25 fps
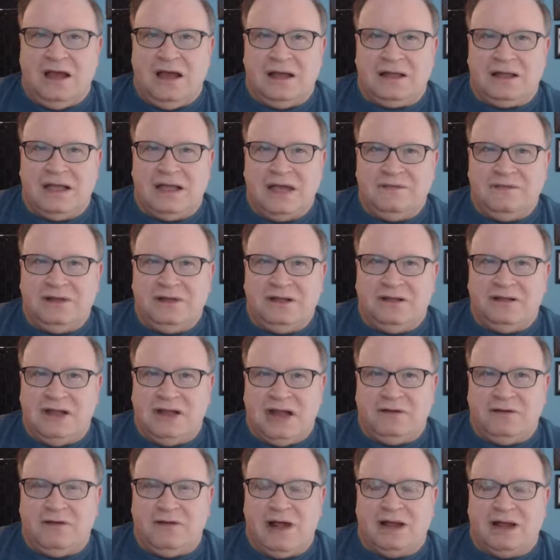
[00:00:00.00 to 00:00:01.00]
Kevin
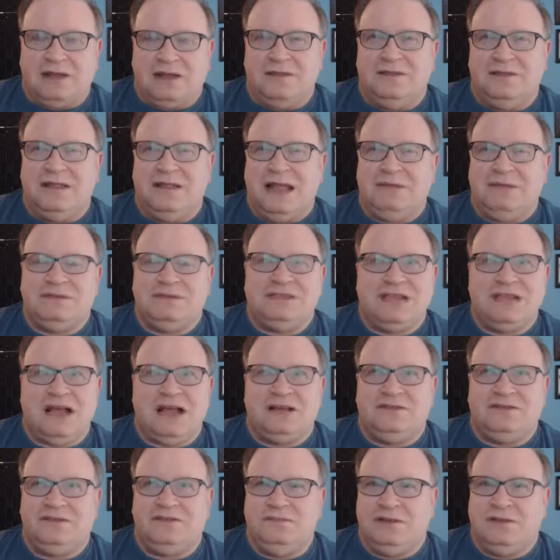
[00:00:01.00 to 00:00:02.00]
Kleinrock. Name
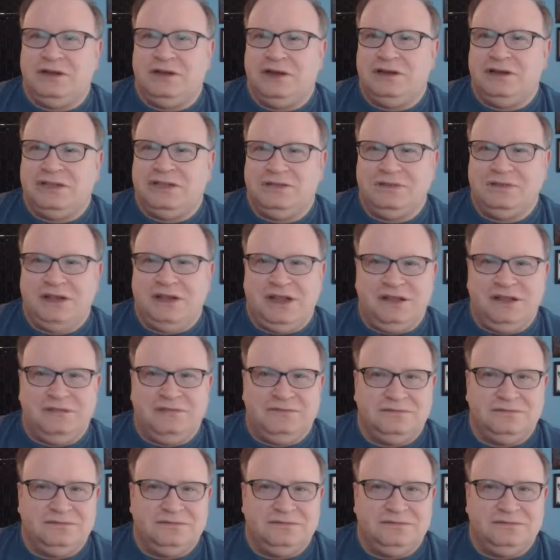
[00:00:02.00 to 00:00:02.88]
sounds familiar to me.